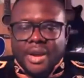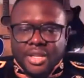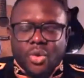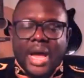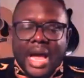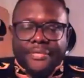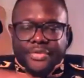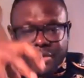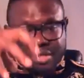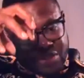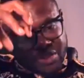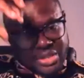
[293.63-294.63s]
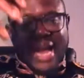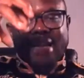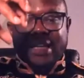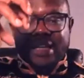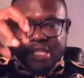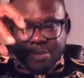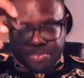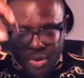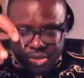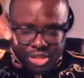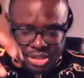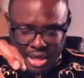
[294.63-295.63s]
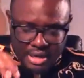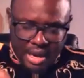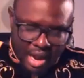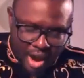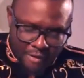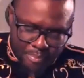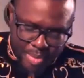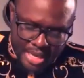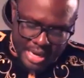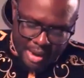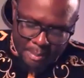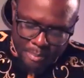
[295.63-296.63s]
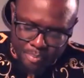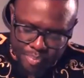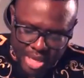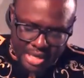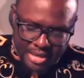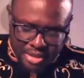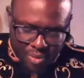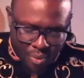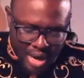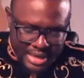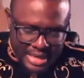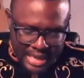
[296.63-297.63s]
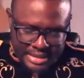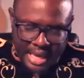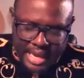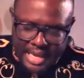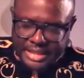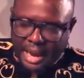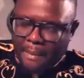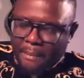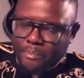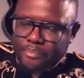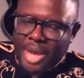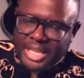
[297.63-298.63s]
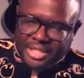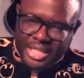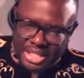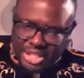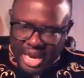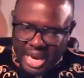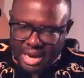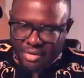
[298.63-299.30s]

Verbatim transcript: So I have to stand in this position of being a minister, one that is a messenger and a